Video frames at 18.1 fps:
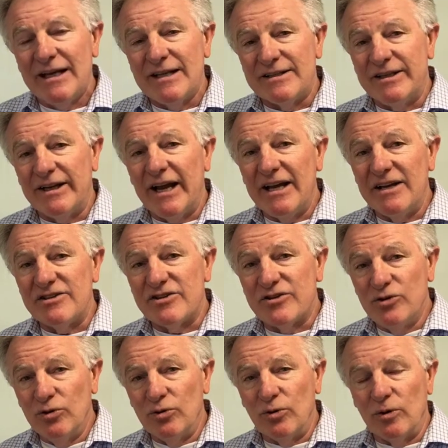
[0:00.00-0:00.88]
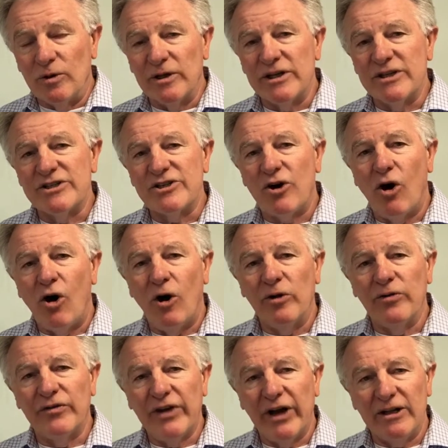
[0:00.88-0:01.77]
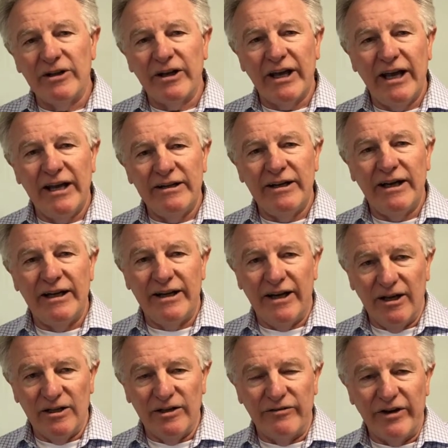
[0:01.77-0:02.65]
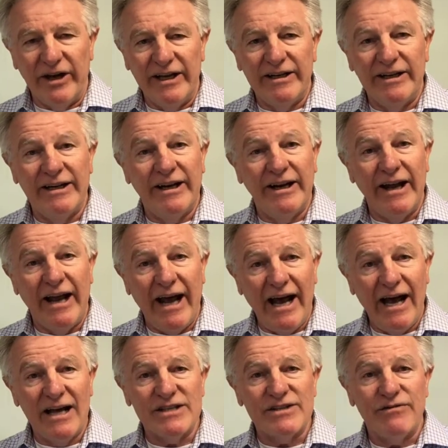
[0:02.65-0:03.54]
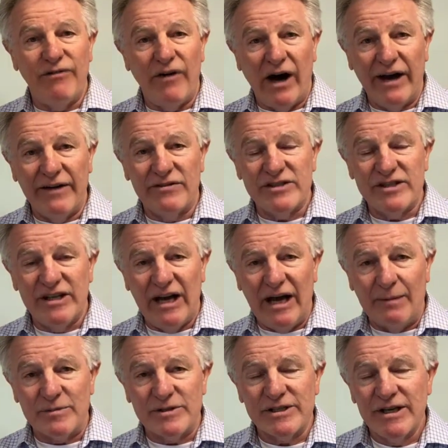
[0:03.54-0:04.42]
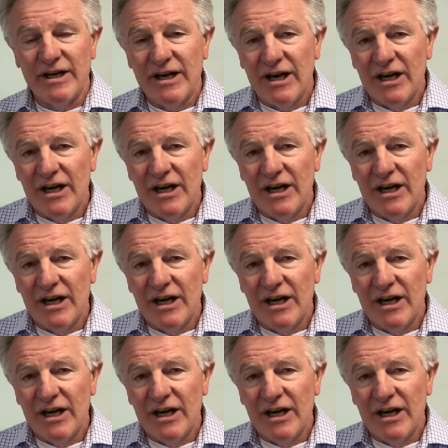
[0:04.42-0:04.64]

Today's tool is called Delegate and Elevate, and it has 5 steps.